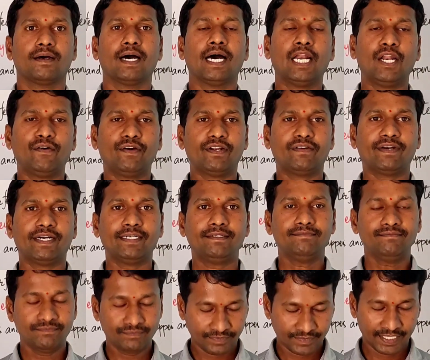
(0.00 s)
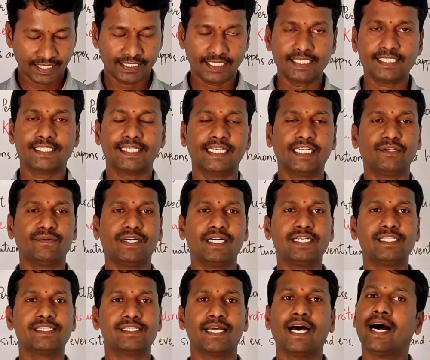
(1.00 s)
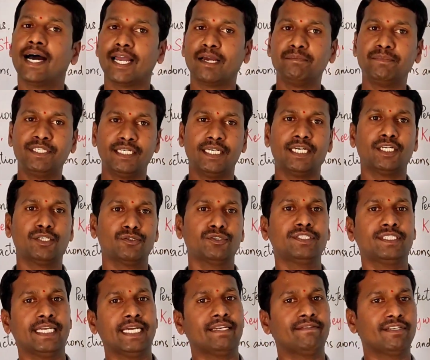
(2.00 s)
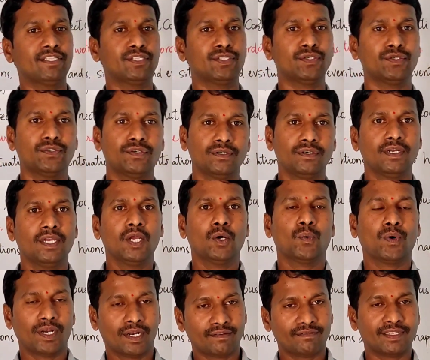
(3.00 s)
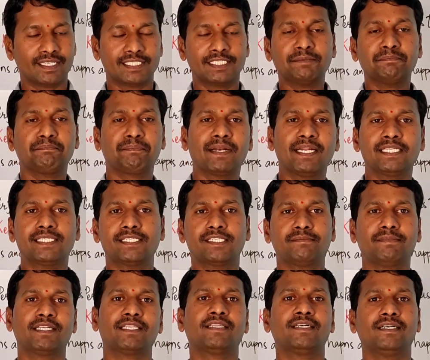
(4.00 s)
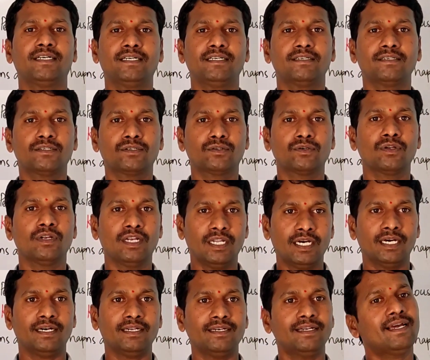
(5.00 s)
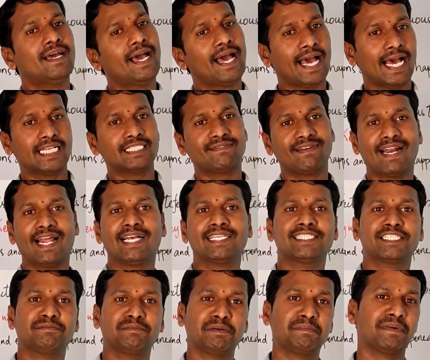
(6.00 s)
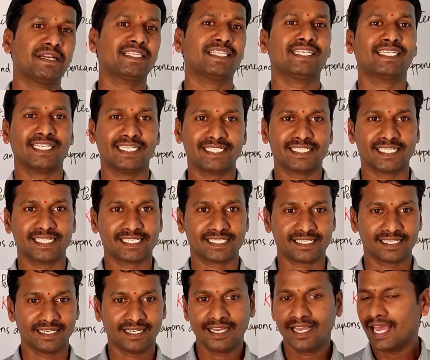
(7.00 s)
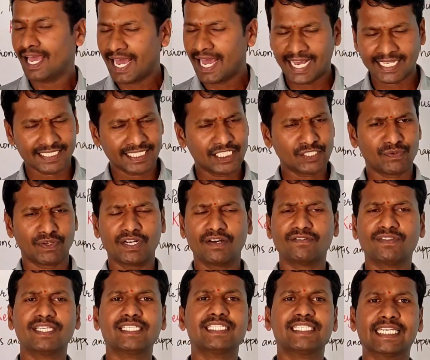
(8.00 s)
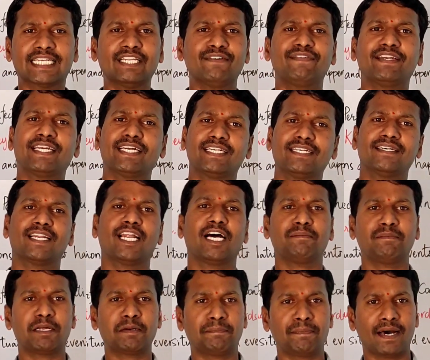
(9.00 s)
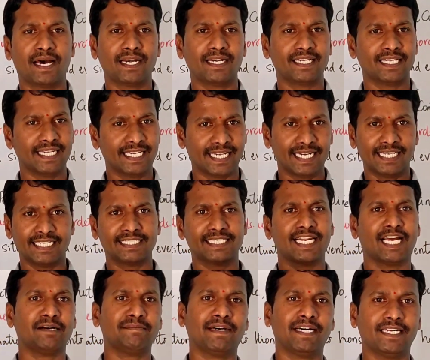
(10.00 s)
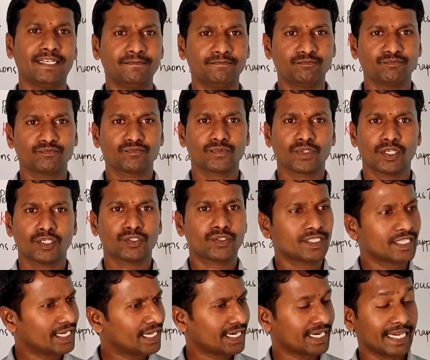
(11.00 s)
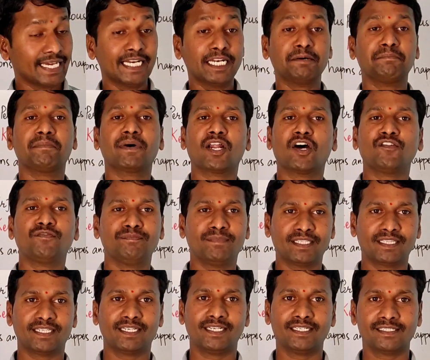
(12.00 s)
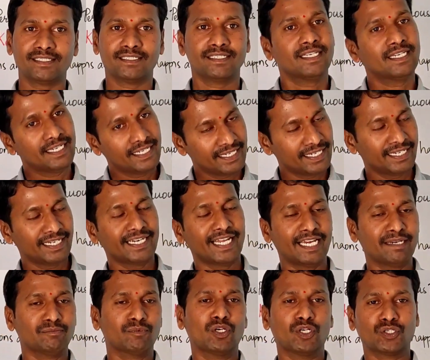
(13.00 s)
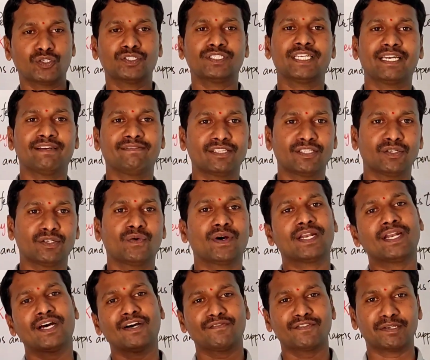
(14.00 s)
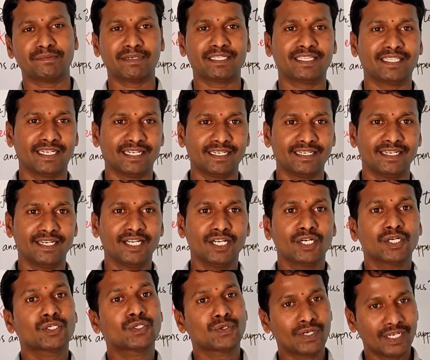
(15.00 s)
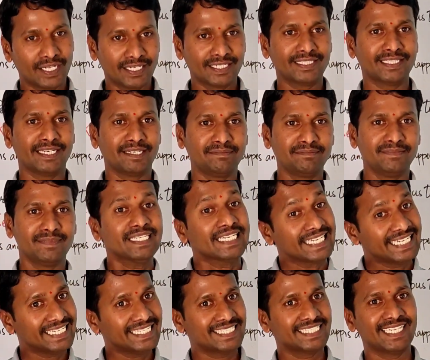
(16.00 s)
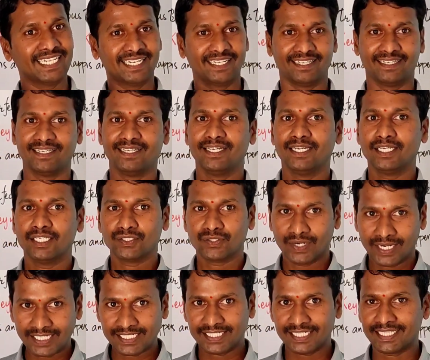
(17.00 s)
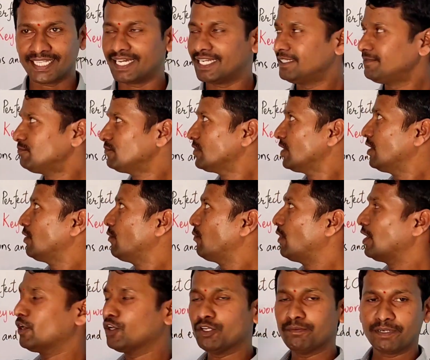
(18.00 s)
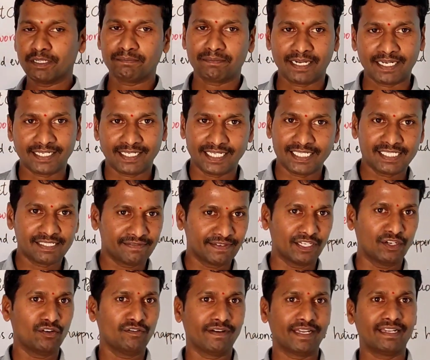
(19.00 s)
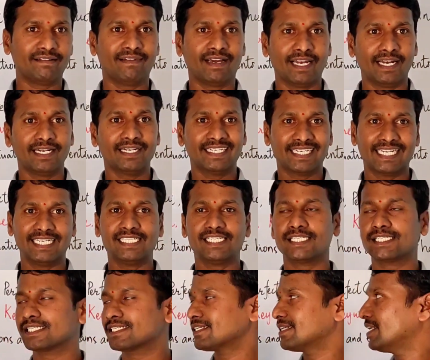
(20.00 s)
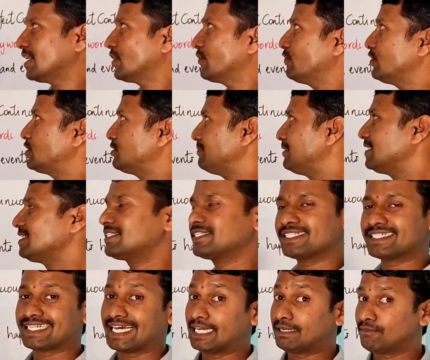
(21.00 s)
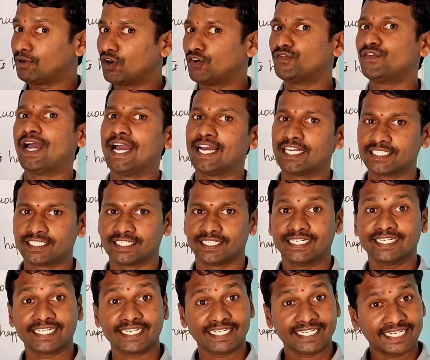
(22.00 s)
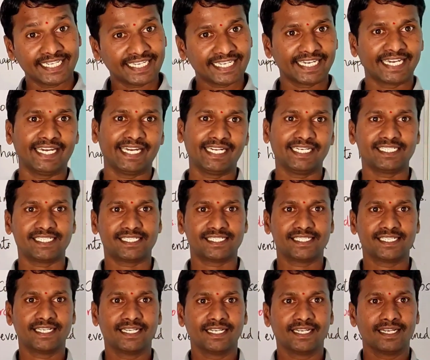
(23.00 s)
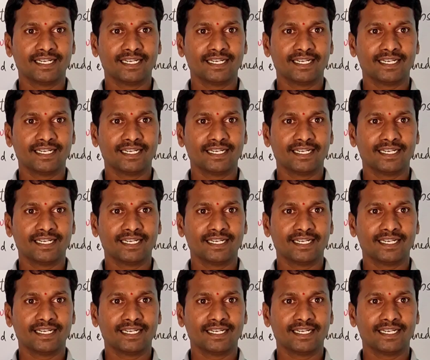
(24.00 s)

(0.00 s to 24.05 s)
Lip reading: Hello everyone, this is Srinivas. I am here to share with you one of the simplest method to learn as well as remember the tenses. As it is one of the significant grammar part in English grammar, so there are n number of methods. Here I am going to share with you one of the method to learn them easily. So let's see then, what do you mean by tense? We know very well. Tense, which means time of action. It indicates